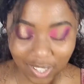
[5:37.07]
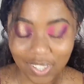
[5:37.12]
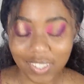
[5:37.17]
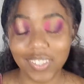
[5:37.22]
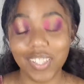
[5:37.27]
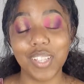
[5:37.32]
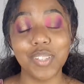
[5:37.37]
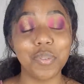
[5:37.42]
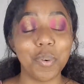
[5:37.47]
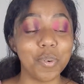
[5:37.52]

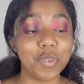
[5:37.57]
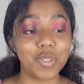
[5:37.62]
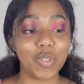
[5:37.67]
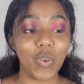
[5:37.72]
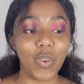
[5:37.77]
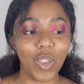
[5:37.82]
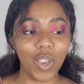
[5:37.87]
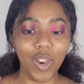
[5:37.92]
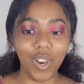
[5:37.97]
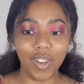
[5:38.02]
that's what was
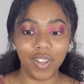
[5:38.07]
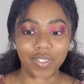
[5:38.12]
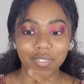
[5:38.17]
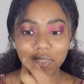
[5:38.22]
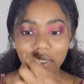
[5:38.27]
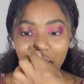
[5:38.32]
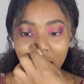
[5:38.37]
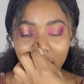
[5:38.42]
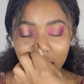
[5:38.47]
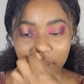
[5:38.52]
going on.
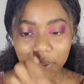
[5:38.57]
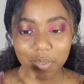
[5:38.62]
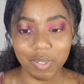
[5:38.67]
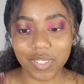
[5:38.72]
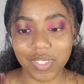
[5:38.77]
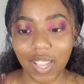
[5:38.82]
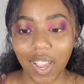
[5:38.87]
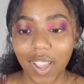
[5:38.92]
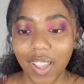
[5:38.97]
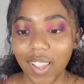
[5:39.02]
He was
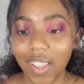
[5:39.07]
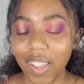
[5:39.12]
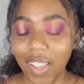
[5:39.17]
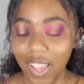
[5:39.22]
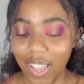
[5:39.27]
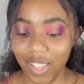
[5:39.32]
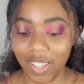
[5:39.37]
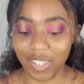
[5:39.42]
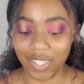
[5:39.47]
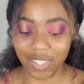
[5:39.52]
dying,
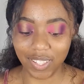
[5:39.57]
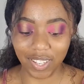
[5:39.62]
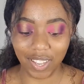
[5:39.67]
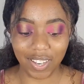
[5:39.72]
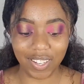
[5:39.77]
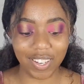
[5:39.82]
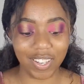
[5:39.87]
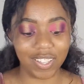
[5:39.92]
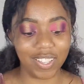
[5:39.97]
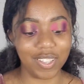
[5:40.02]
and
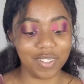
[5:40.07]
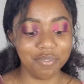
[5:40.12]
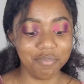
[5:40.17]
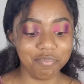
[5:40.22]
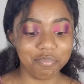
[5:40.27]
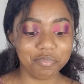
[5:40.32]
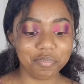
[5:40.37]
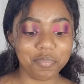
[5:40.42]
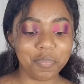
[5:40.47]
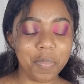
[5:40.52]
ingane yakhe,
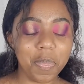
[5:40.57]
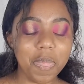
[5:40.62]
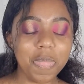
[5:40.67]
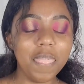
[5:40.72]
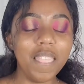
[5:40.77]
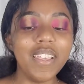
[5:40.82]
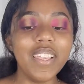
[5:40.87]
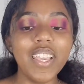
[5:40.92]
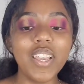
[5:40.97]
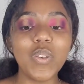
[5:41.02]

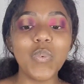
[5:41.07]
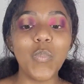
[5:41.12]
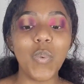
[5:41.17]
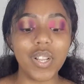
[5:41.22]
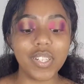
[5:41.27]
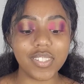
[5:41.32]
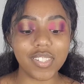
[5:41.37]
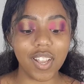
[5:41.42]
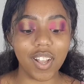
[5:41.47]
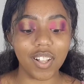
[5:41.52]
he had
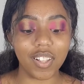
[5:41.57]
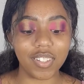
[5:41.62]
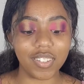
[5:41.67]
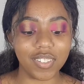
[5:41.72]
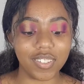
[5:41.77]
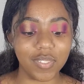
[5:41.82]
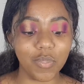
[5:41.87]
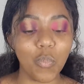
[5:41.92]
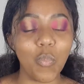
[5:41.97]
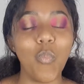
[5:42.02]
one
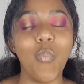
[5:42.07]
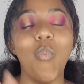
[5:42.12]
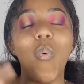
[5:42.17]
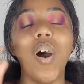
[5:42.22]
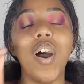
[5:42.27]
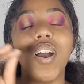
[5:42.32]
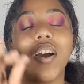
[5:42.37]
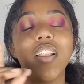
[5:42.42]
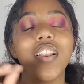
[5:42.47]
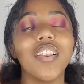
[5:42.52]
child,
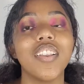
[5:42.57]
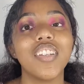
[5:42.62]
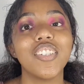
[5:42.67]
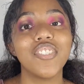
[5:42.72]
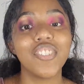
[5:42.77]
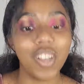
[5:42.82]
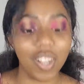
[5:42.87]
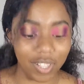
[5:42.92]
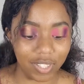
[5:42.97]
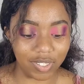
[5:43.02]

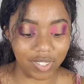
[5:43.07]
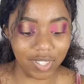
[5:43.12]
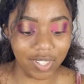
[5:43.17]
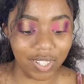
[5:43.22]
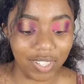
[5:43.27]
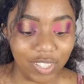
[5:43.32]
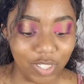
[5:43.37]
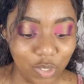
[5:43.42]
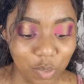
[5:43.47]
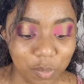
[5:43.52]

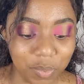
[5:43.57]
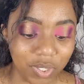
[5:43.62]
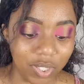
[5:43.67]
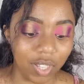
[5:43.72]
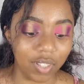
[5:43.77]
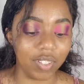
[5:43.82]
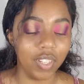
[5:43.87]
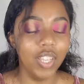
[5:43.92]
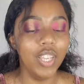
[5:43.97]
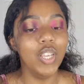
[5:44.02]
ingane
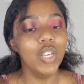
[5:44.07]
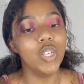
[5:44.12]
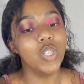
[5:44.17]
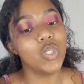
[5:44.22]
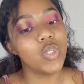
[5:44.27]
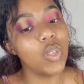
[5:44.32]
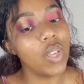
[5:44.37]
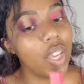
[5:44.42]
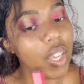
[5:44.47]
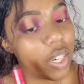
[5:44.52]
ntombazana.
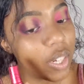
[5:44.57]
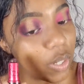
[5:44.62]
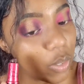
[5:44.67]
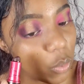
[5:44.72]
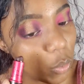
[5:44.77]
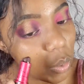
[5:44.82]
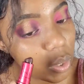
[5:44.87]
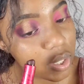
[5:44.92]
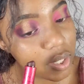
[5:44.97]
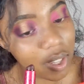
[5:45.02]
So he had a
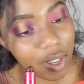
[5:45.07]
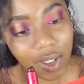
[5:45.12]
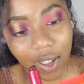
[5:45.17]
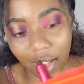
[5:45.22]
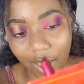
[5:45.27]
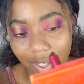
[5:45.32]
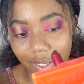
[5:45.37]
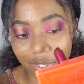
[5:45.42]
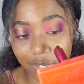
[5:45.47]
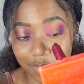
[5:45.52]
daughter,
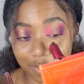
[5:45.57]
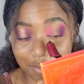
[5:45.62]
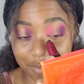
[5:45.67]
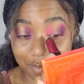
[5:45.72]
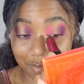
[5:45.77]
and